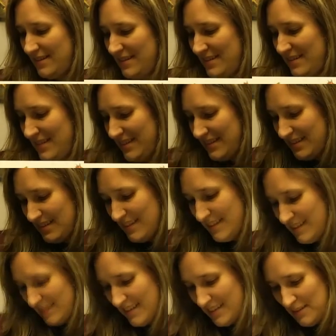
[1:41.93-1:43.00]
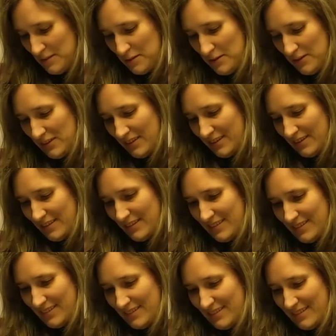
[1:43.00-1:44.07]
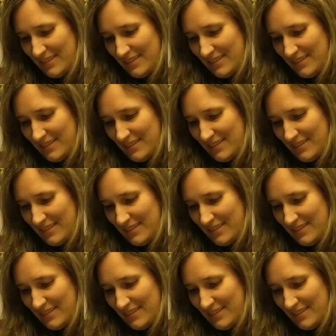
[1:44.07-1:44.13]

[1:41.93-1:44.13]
No one is speaking in this clip.